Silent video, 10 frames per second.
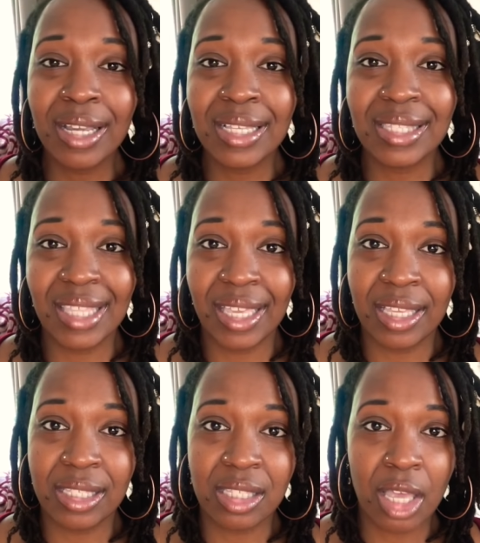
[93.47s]
is
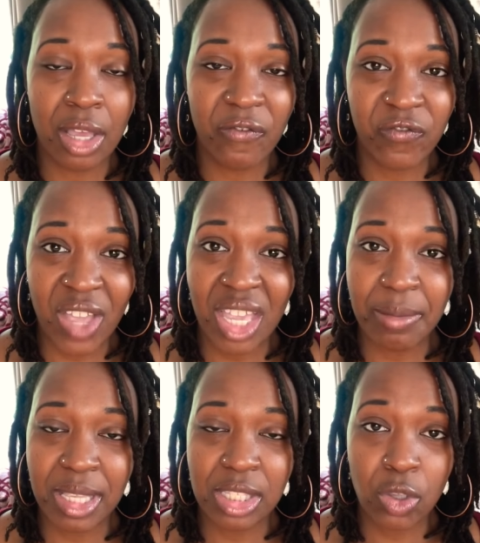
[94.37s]
this
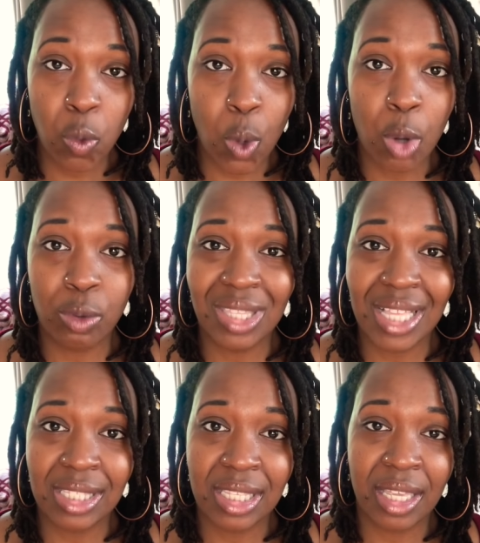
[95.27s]
famous quote
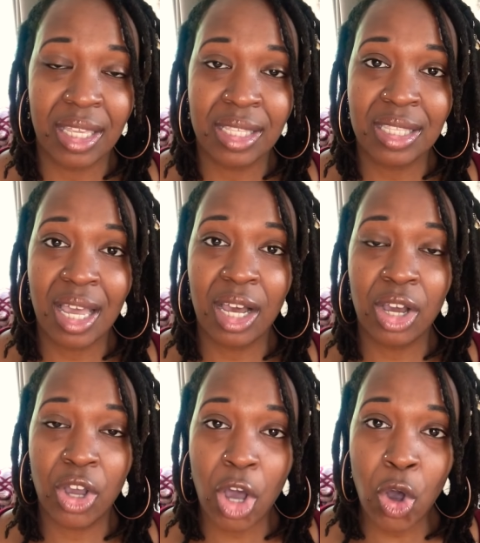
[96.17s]
that says,
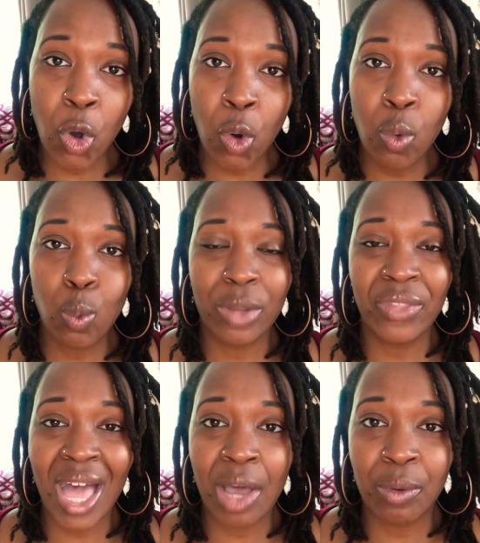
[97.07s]
"A goal
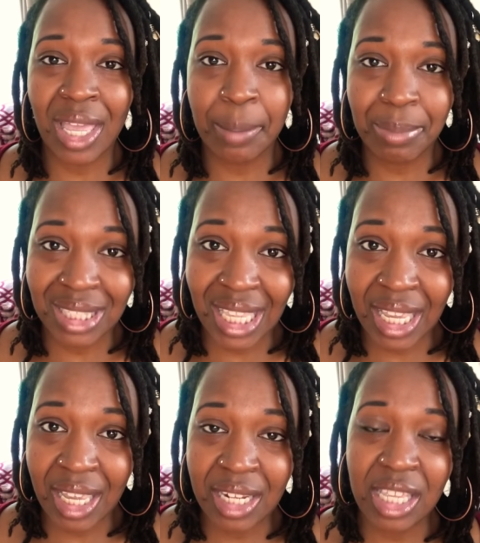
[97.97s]
without a
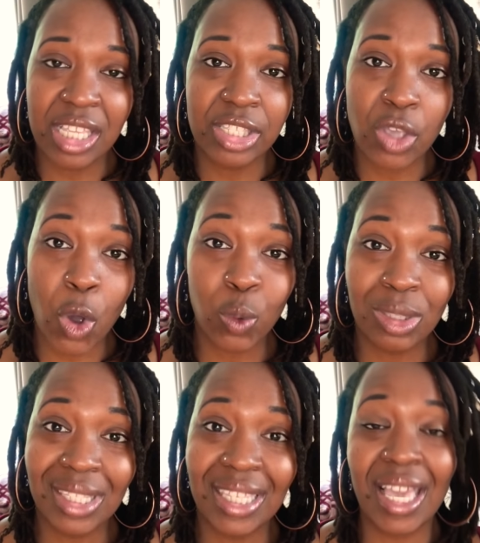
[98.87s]
plan is
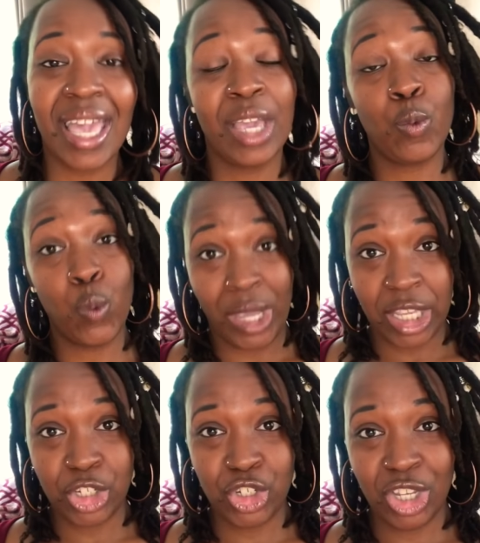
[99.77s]
only a
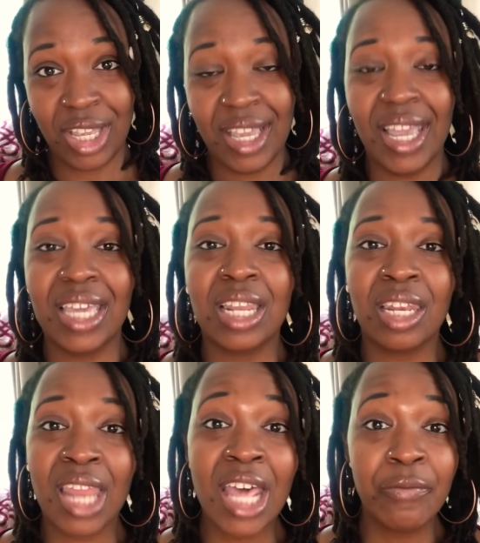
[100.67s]
wish." And
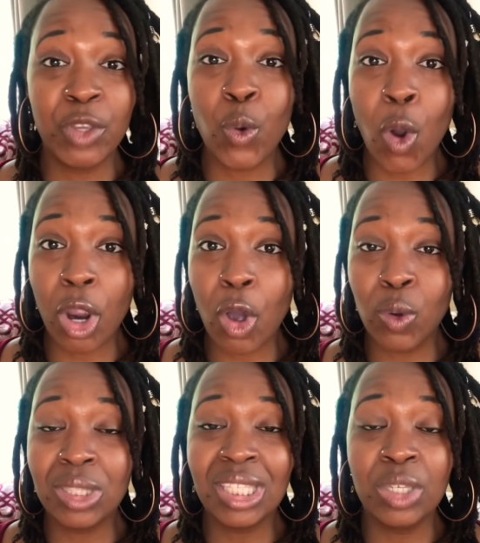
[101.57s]
a lot of you are
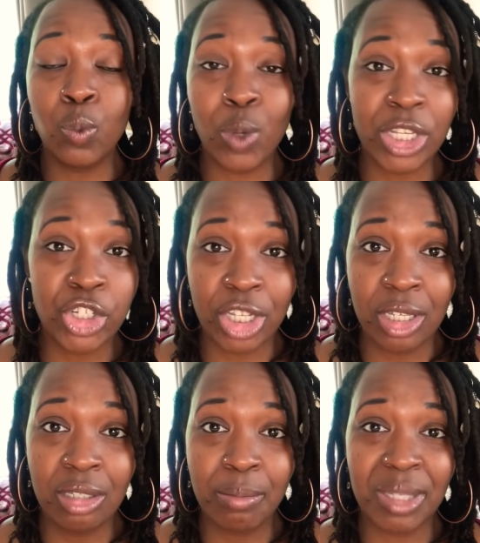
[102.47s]
only
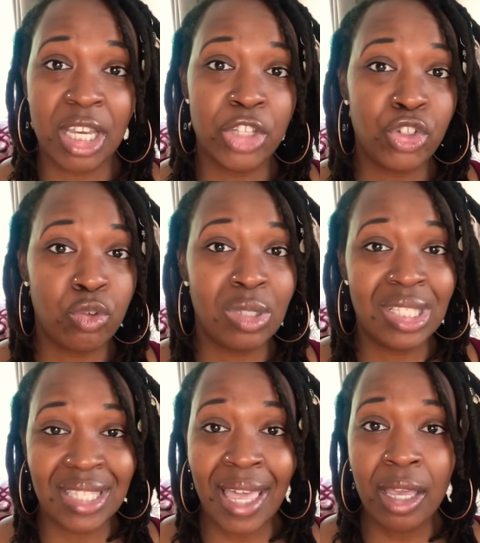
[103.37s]
wishing because you
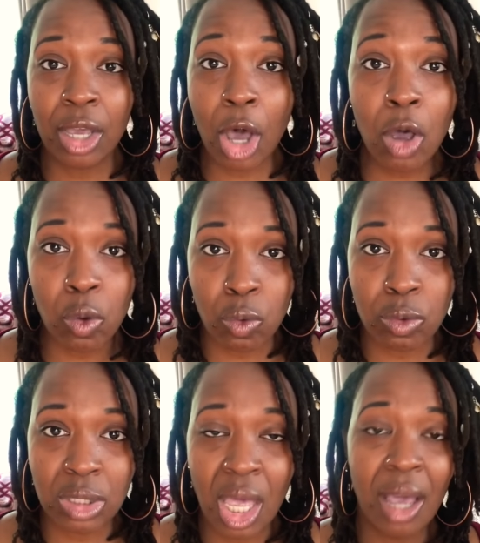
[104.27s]
set
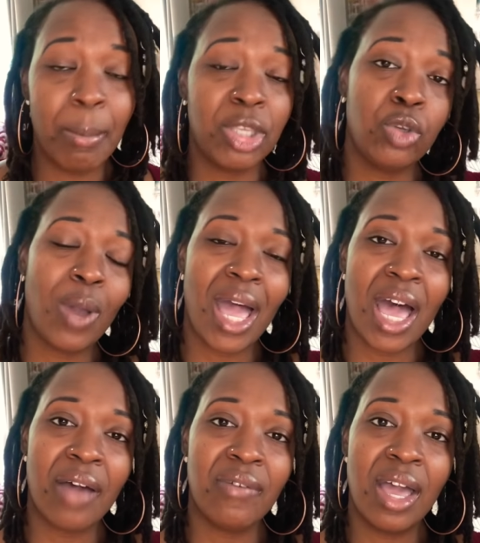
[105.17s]
goals, but you
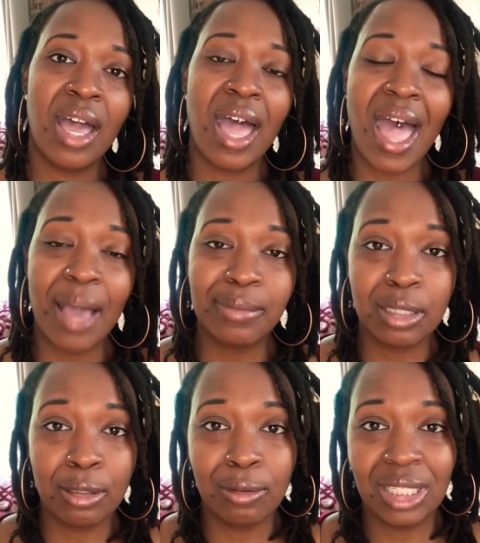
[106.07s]
have
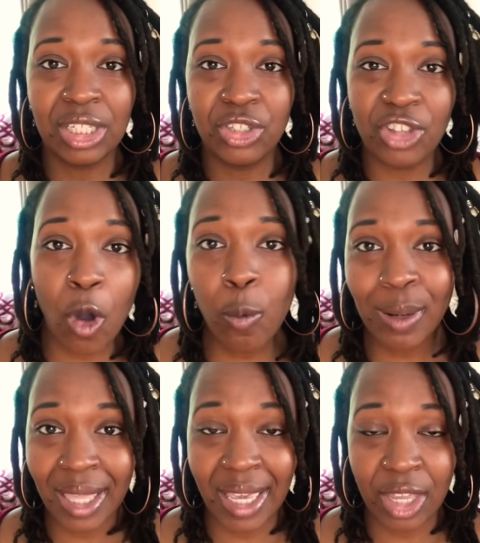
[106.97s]
absolutely no
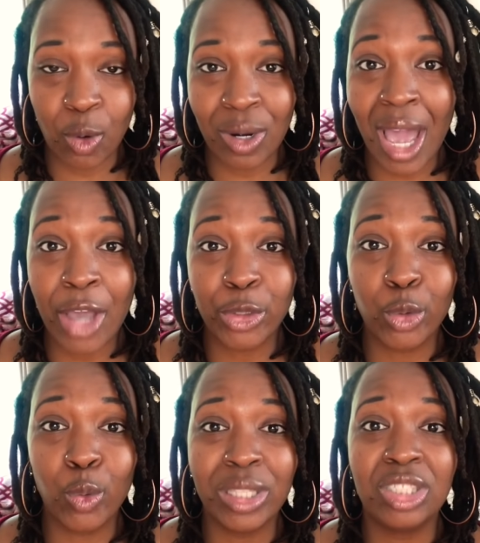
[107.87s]
plan on how
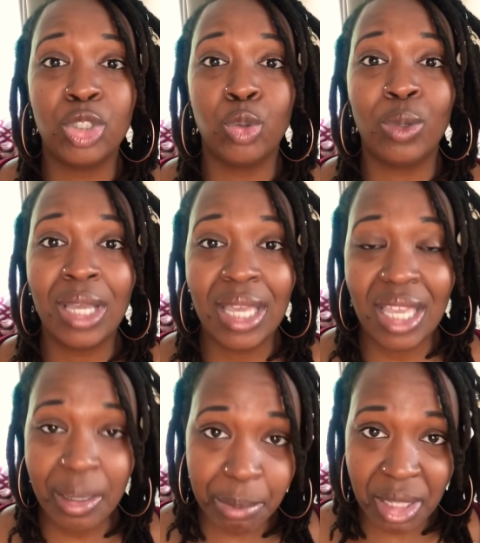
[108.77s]
you're going to
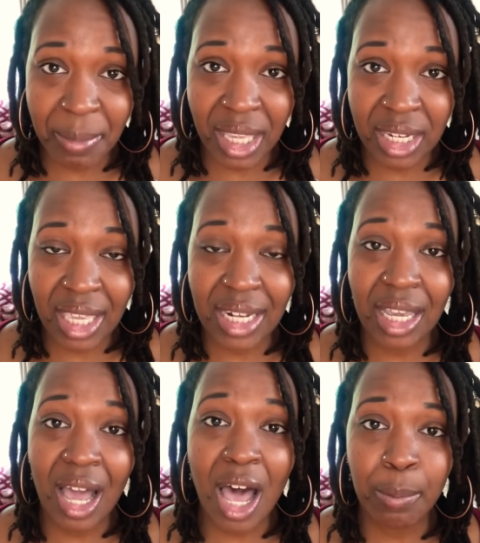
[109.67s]
implement and
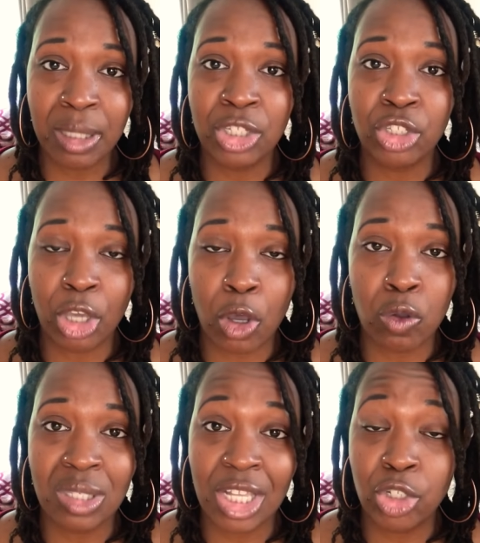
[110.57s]
accomplish the
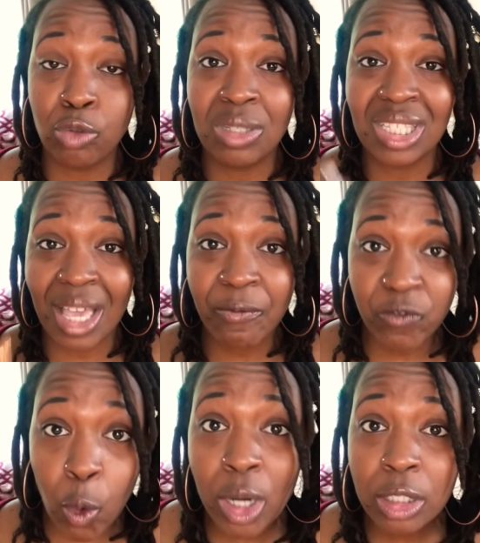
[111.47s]
goals that you set
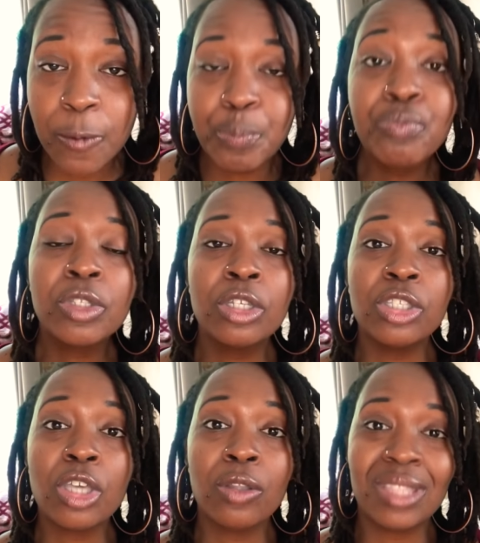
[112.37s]
forth.
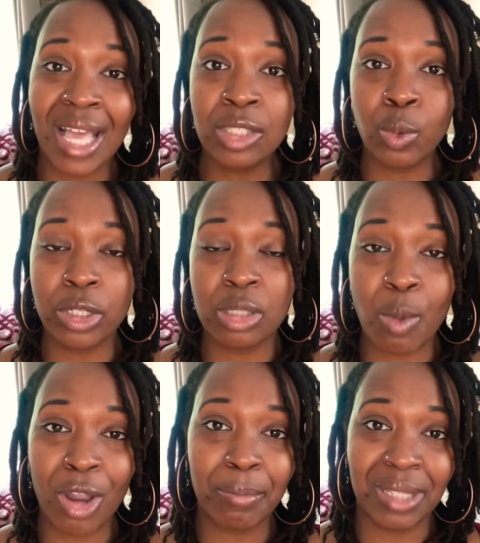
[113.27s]
So that's where
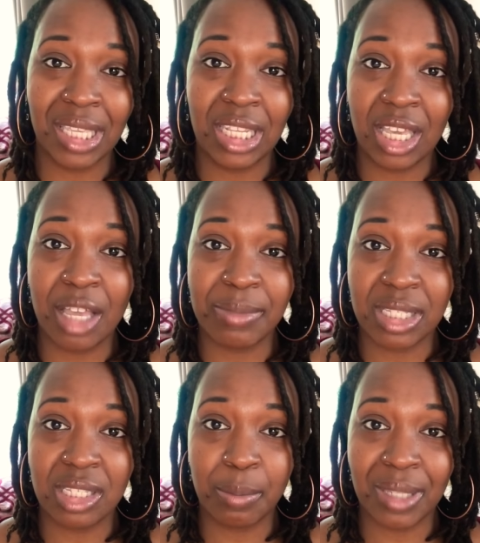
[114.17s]
SMART planning comes
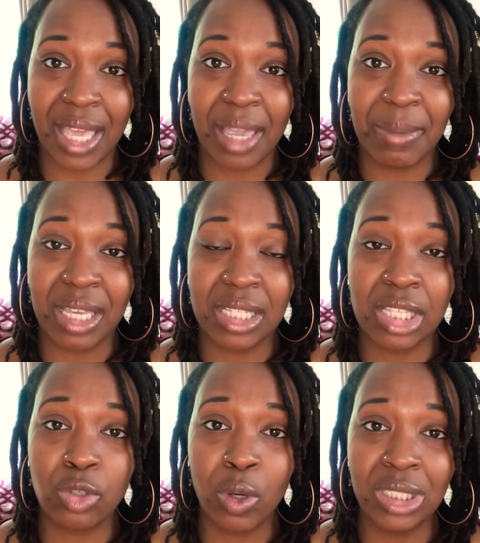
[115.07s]
into play, because
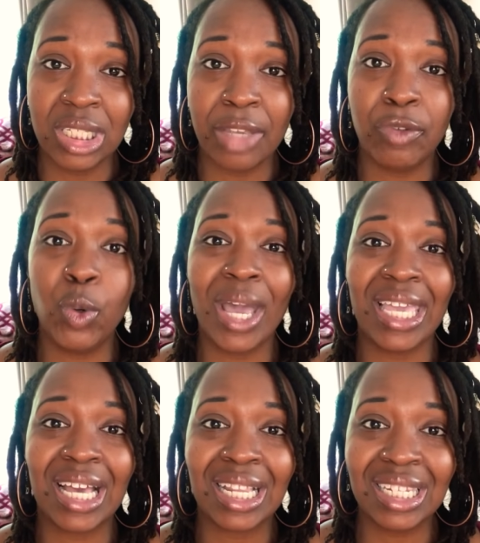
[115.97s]
it's going to give you
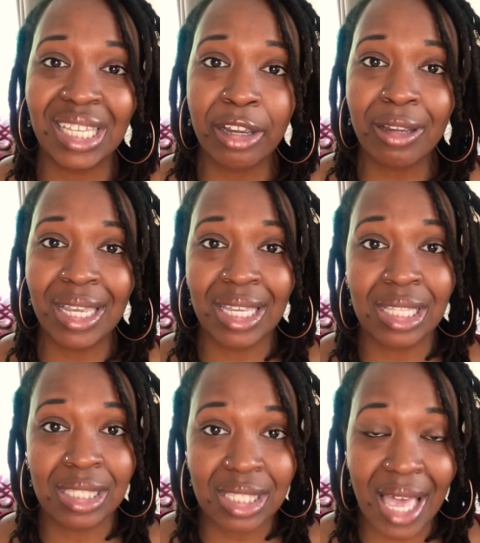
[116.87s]
a clear and
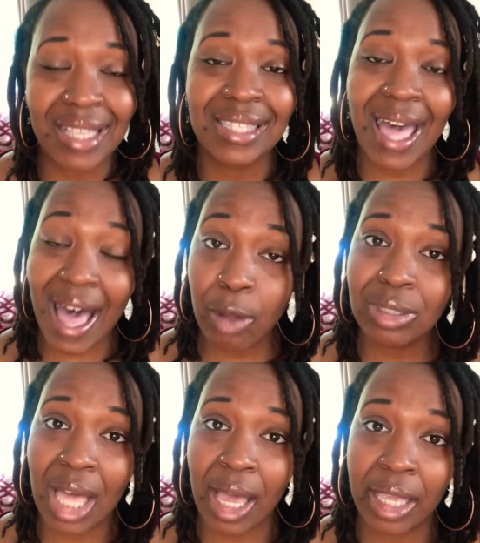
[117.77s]
concise
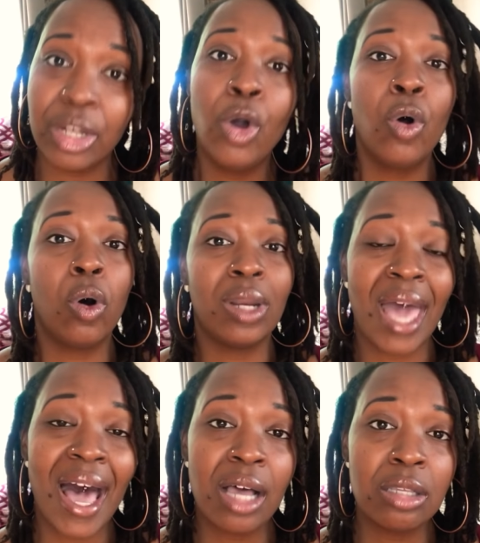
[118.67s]
outline on
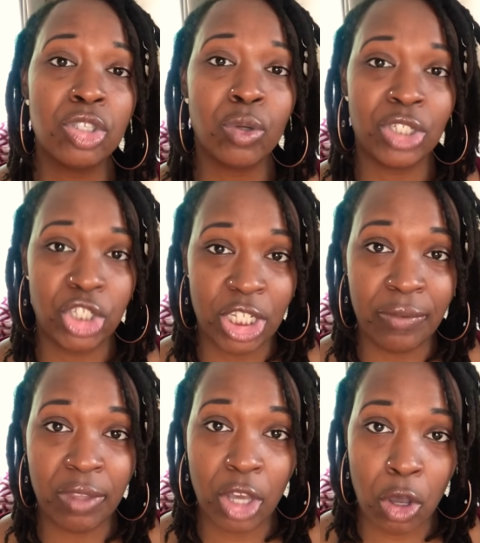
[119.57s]
how to
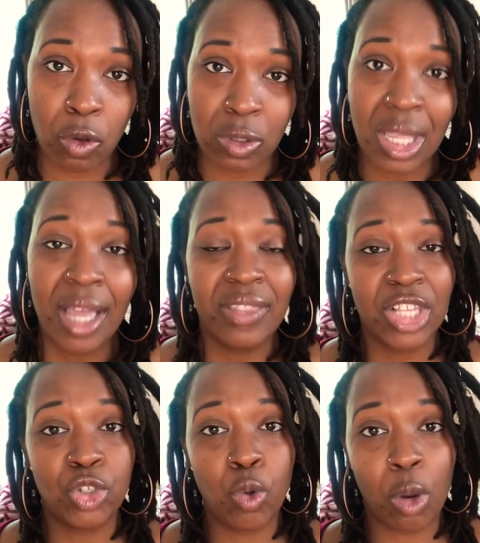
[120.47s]
achieve the goals
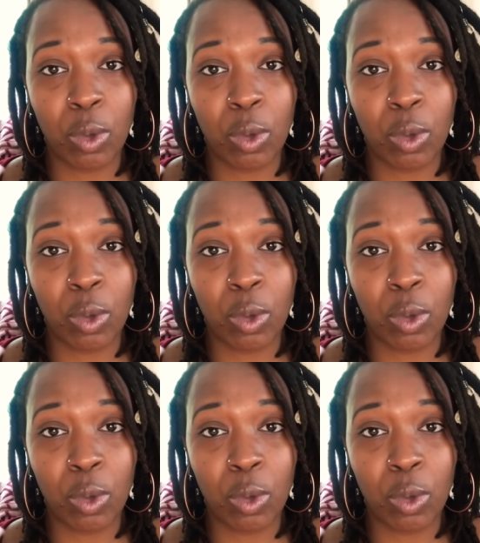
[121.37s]
that you are